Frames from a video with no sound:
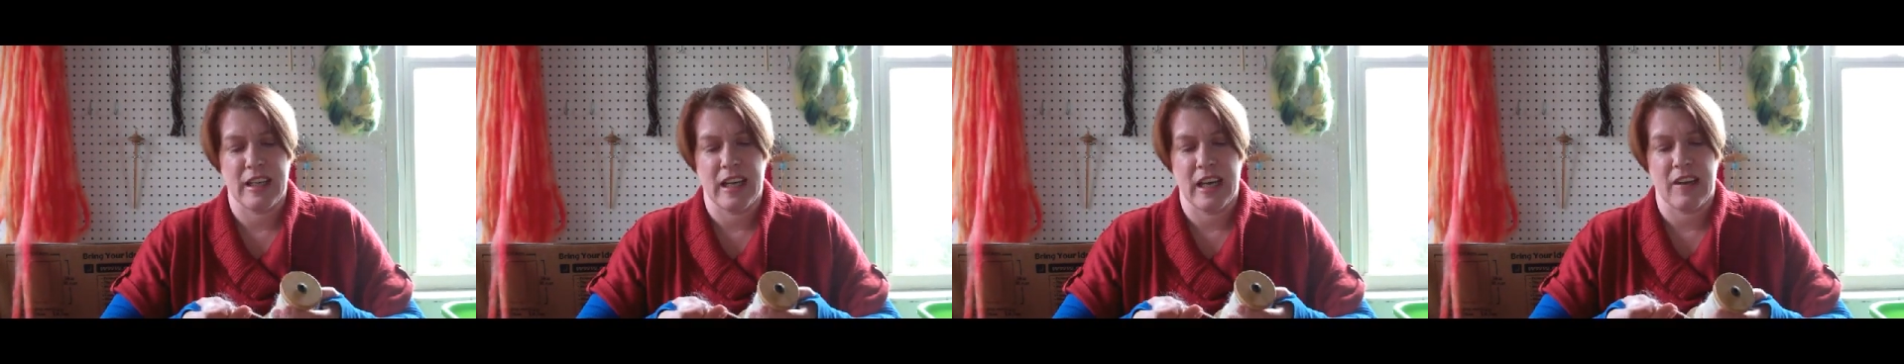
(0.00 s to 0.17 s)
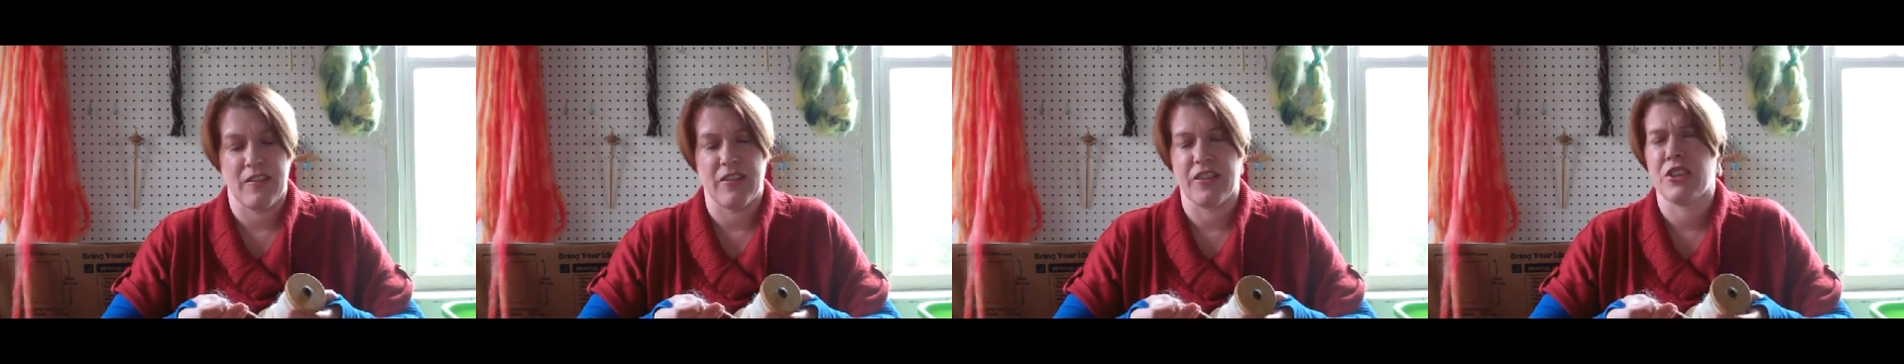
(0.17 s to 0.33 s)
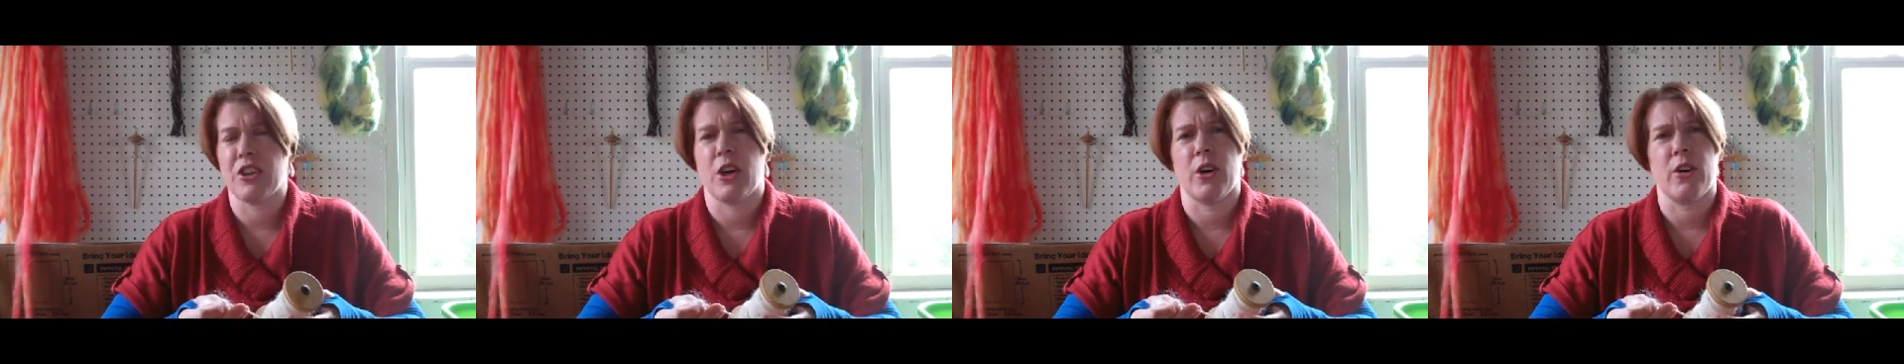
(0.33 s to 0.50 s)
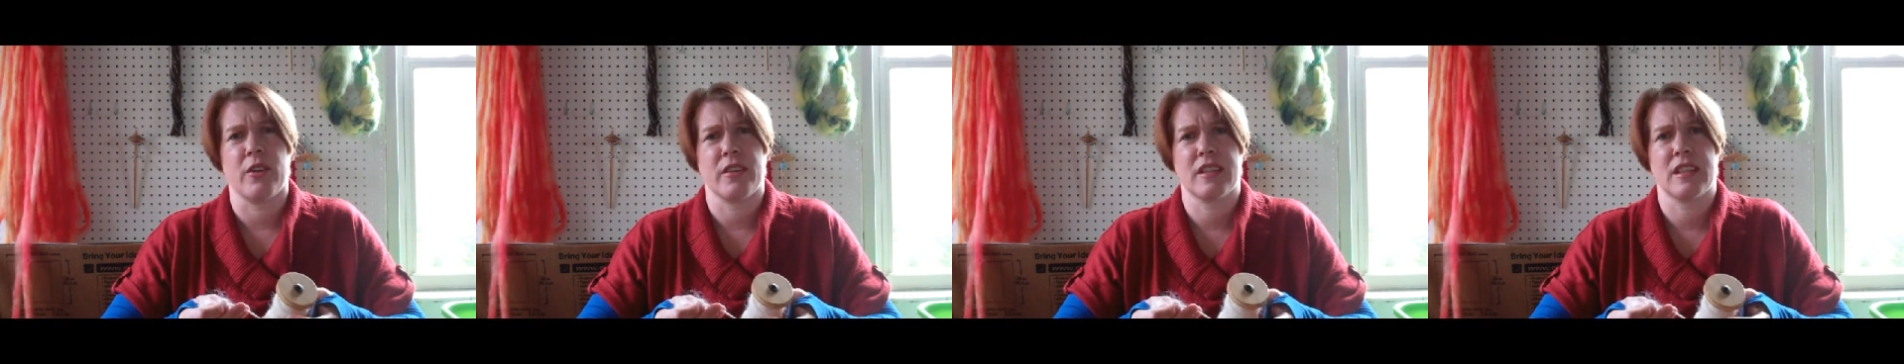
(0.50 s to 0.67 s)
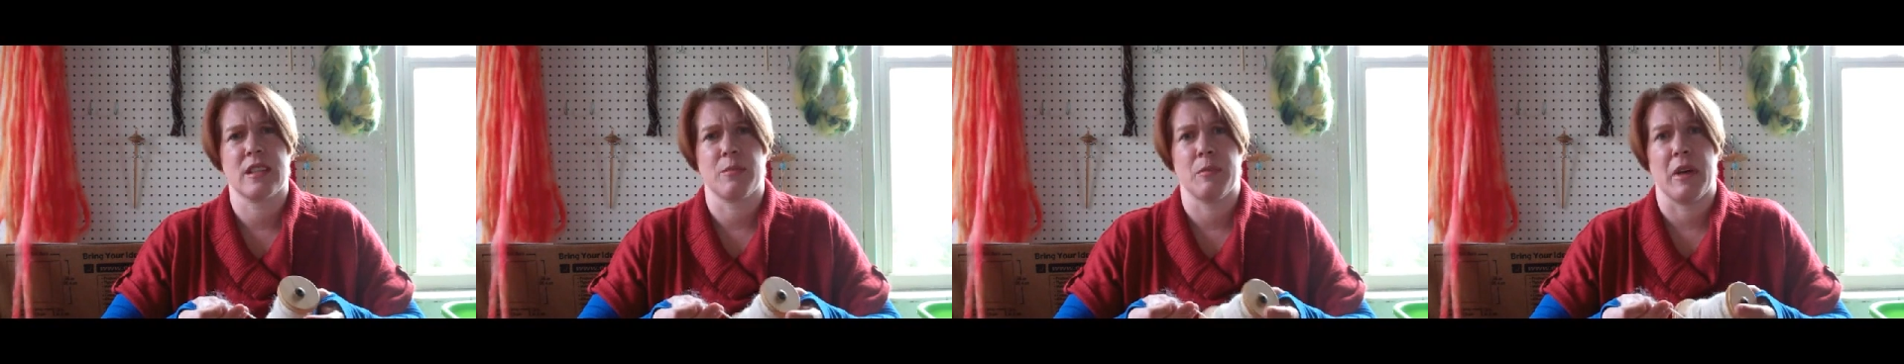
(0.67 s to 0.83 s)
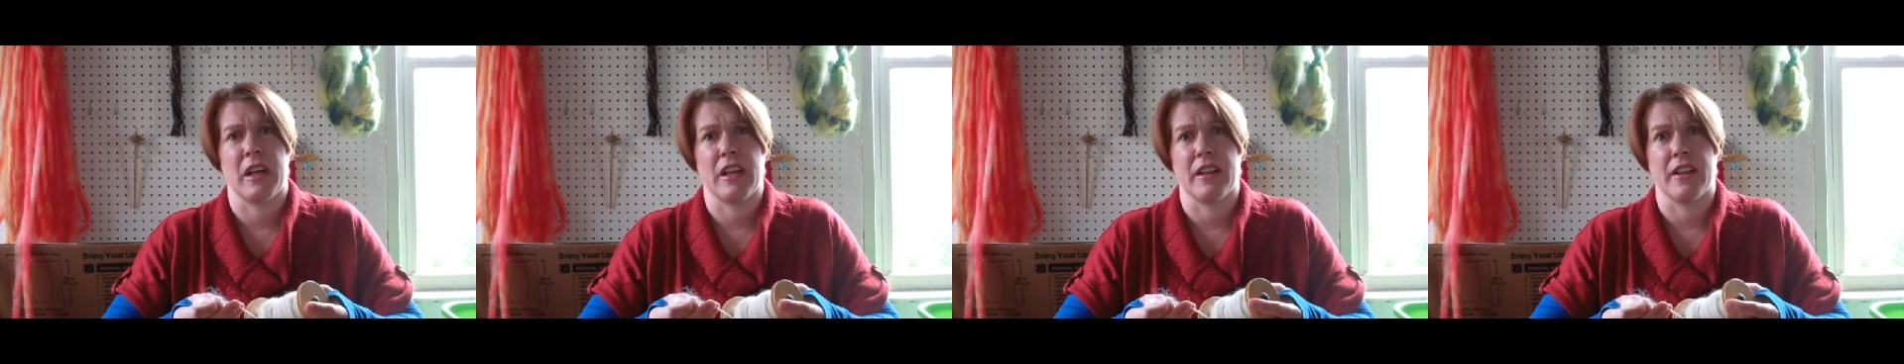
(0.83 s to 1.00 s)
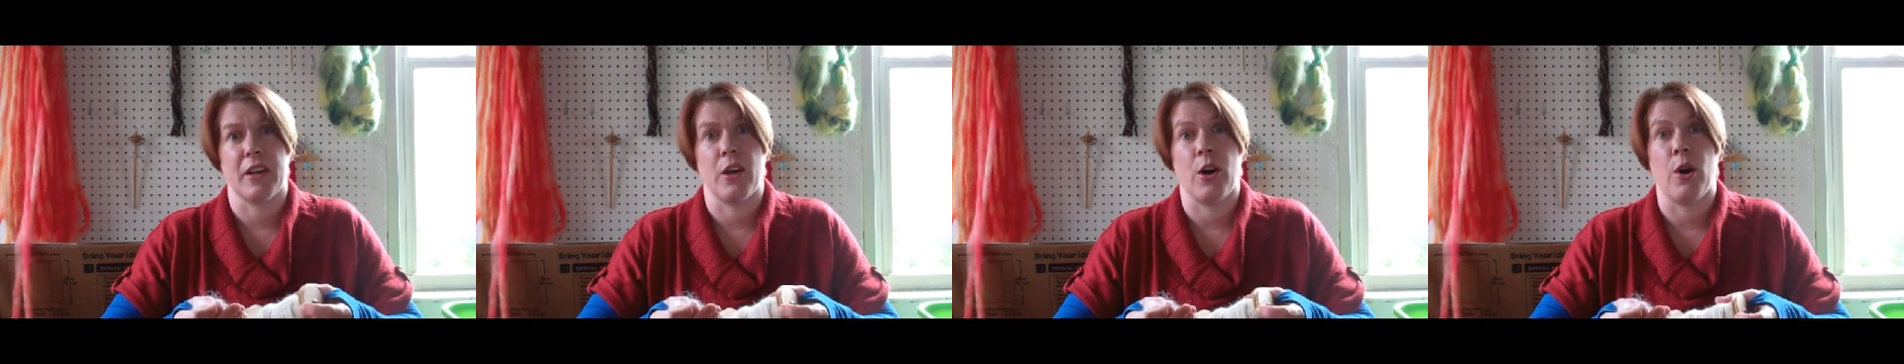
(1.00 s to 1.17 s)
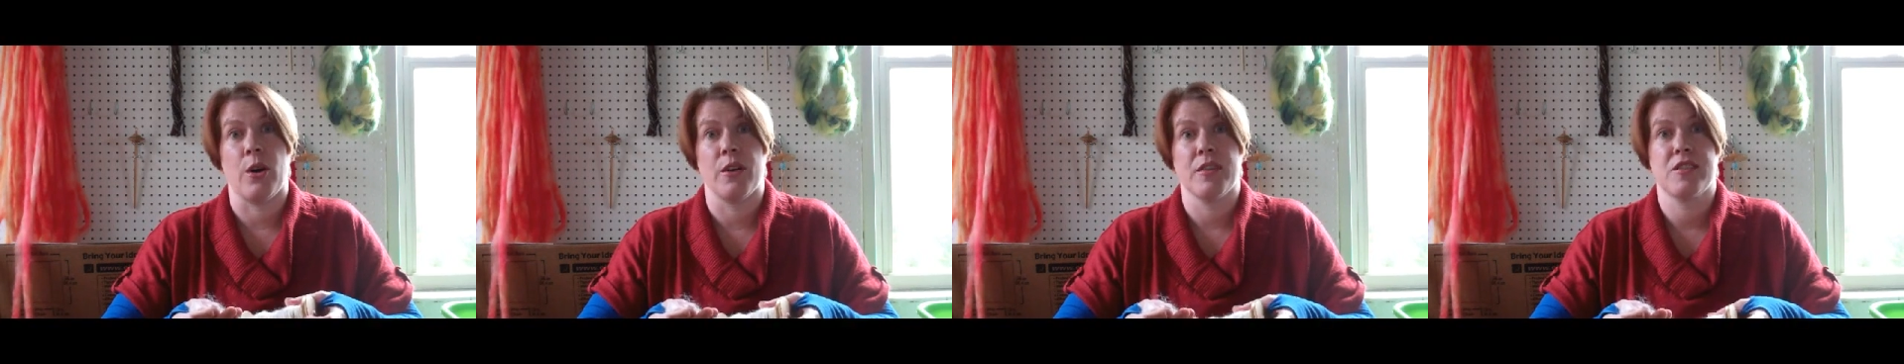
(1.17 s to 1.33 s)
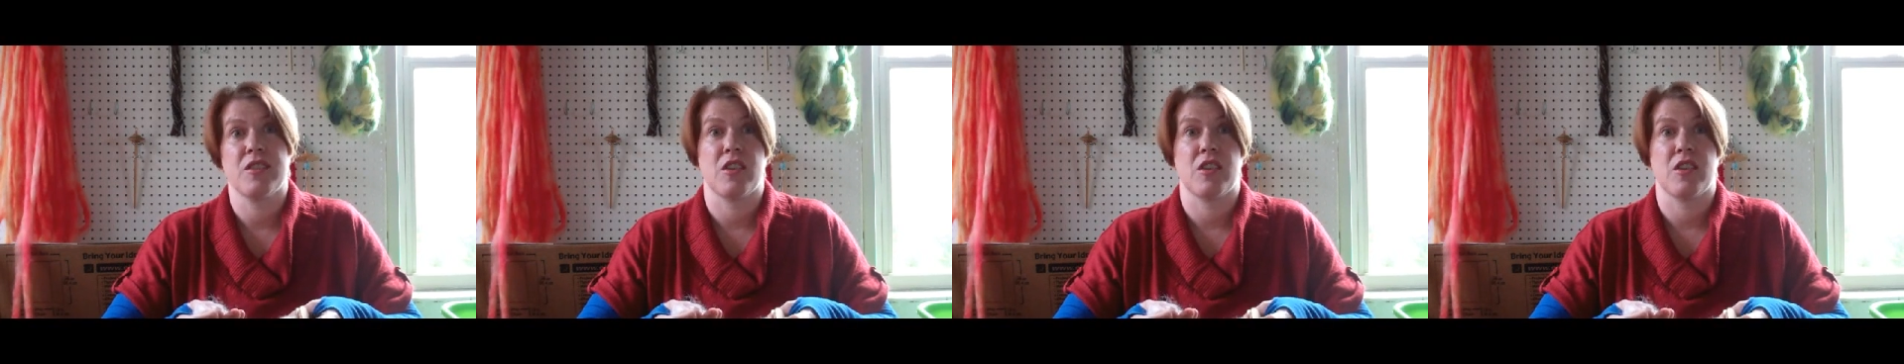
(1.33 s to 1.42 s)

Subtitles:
have the dog smell at all.